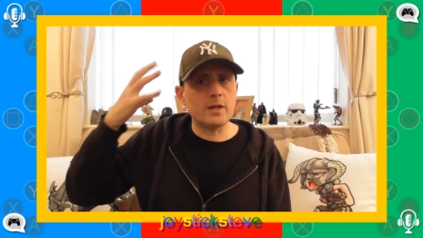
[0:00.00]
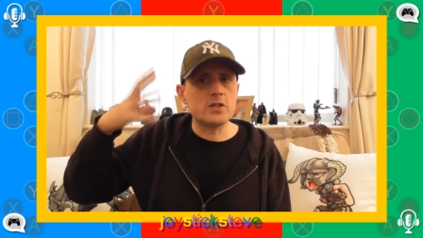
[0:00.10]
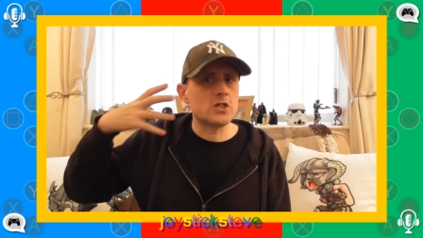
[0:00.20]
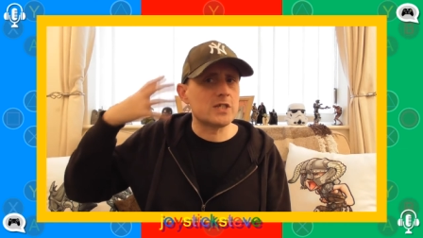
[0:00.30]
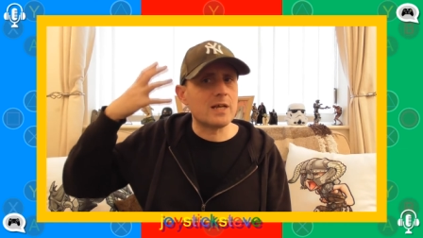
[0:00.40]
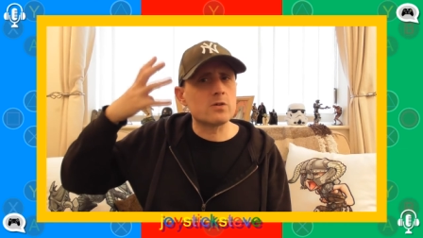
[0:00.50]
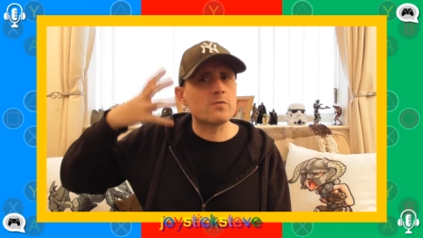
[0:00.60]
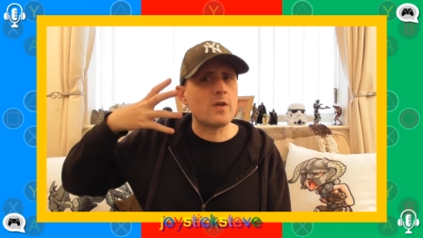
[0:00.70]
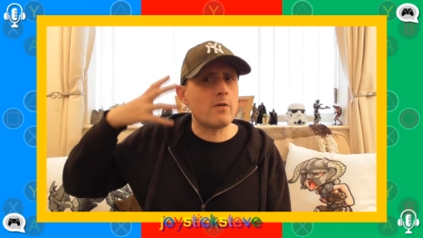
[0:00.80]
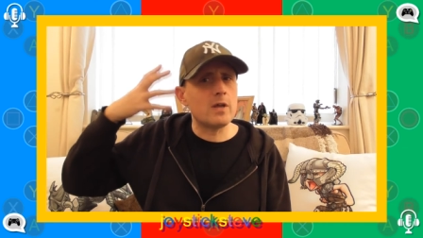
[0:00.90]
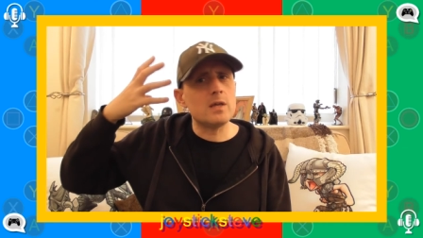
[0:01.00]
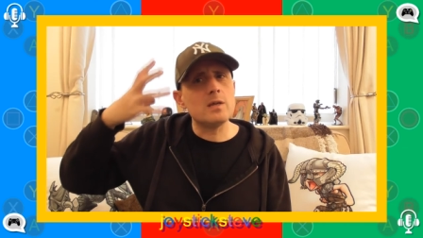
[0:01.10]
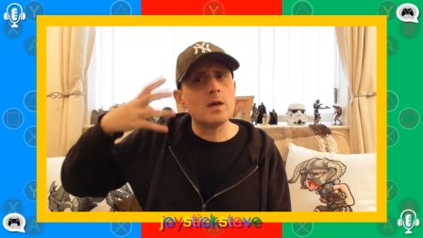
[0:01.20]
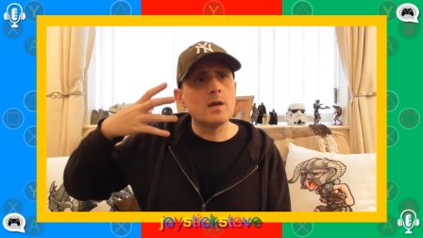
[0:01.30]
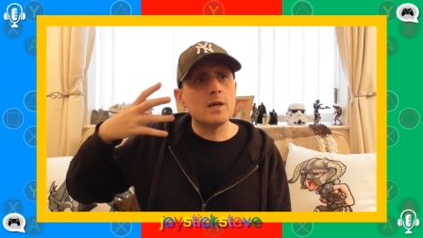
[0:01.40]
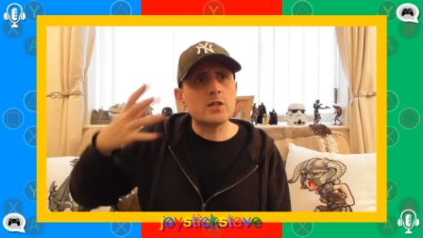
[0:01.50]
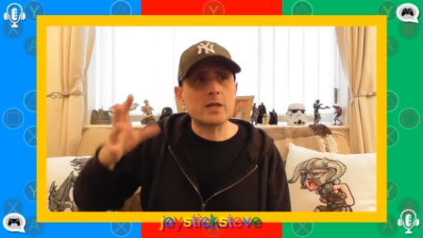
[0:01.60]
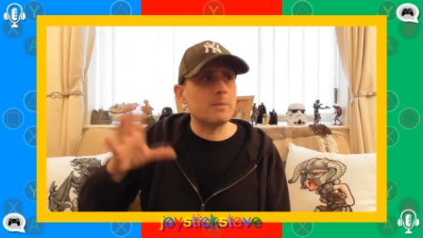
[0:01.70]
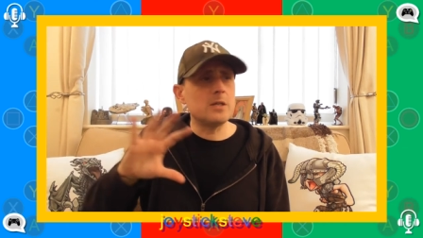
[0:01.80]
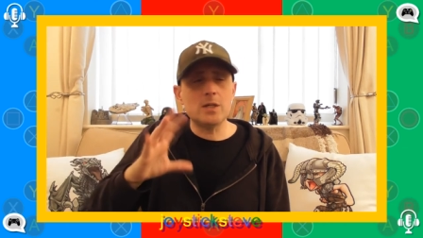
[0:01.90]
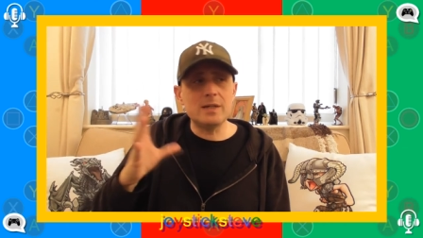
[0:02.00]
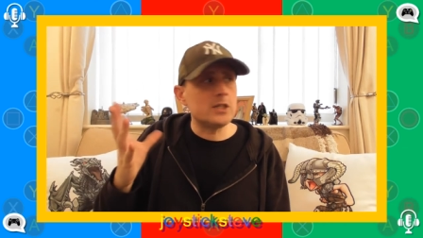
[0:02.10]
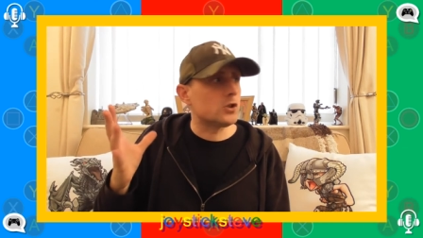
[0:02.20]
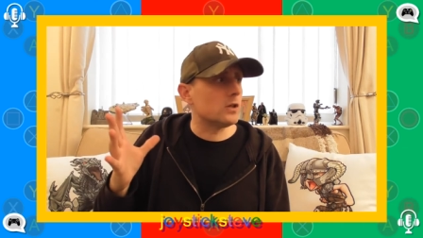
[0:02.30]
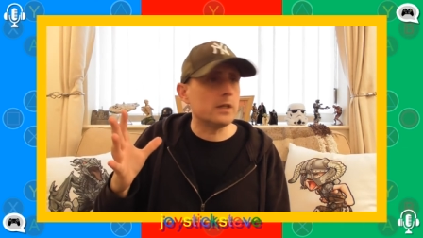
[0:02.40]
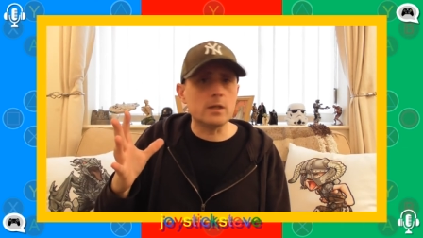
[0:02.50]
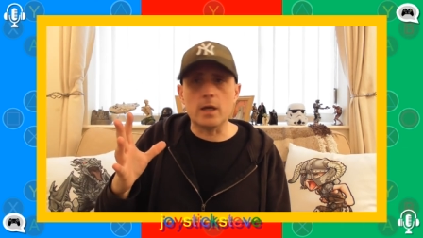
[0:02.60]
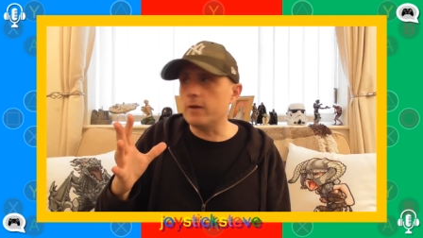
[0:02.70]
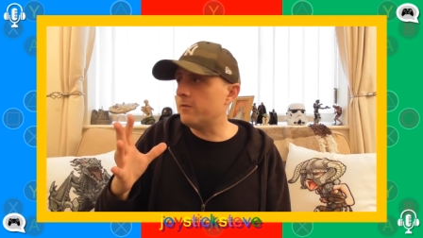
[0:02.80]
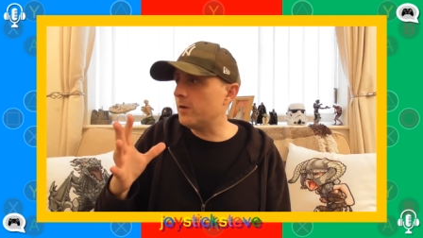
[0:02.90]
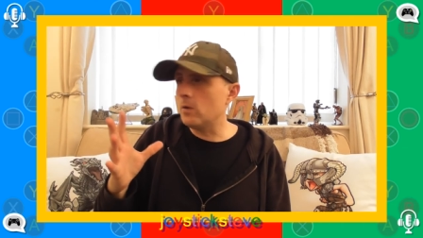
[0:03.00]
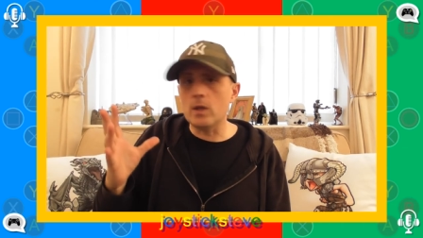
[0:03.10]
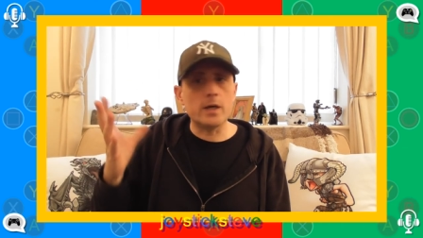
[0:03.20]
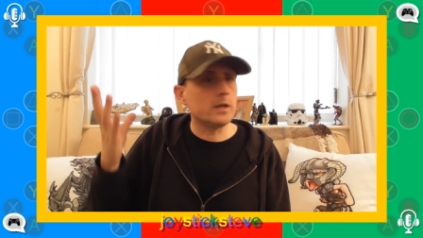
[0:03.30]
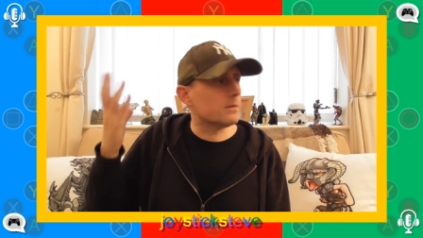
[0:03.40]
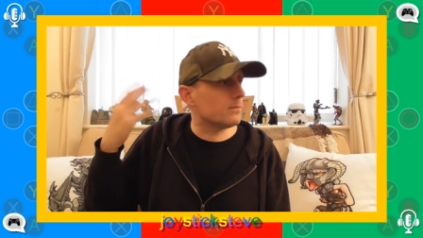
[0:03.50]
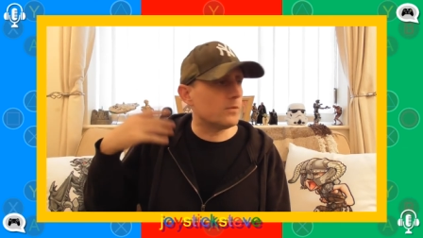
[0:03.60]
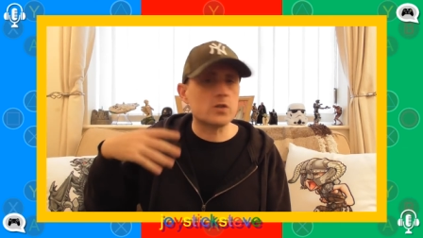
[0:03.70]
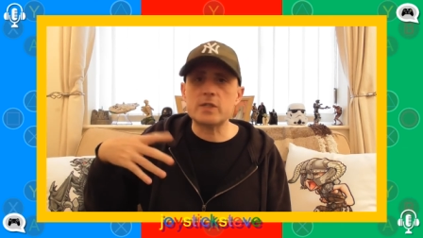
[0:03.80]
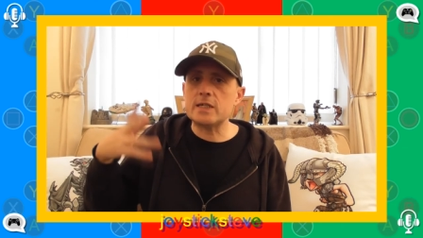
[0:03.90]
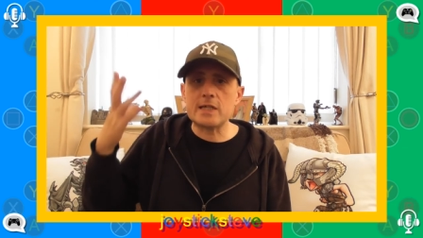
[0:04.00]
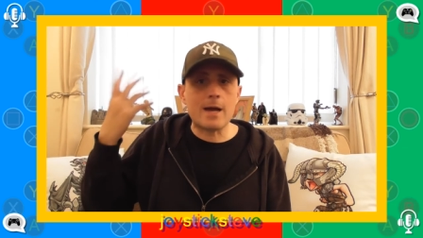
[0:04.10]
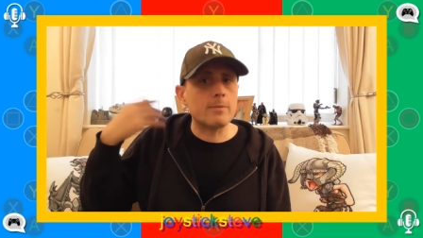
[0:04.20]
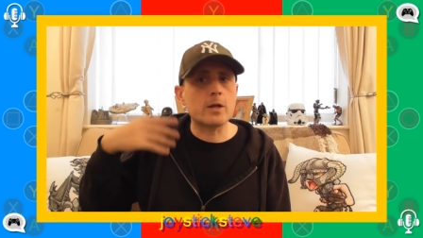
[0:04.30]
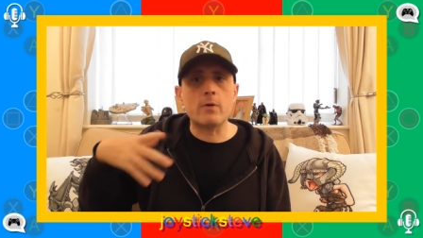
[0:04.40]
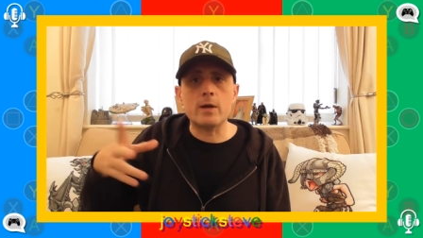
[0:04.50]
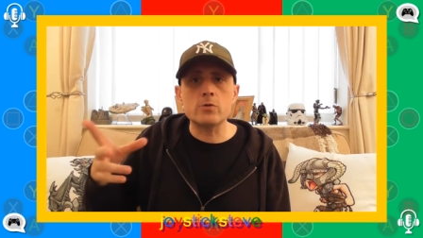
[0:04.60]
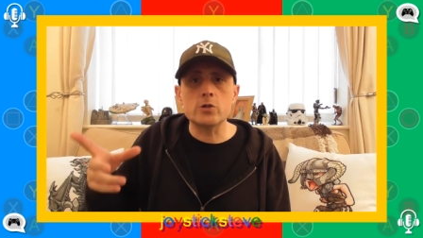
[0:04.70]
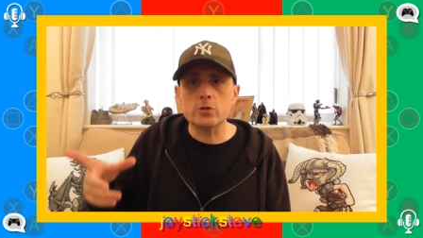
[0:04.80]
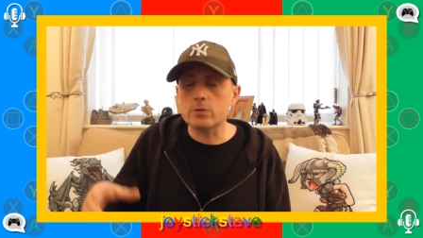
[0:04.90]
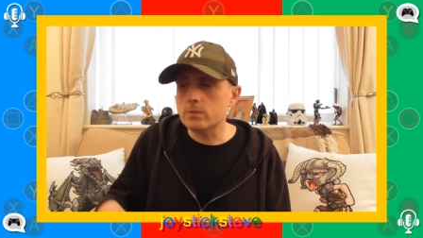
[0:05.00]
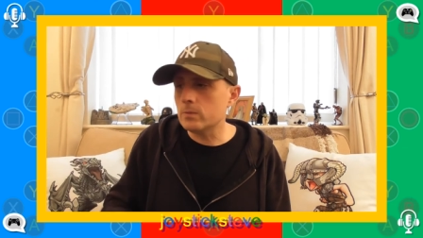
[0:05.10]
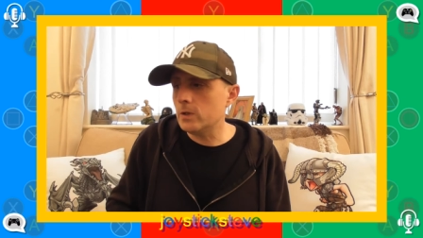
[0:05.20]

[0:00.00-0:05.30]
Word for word: the, you know, it just sounds very. I mean, you literally like feel like there's things happening around you.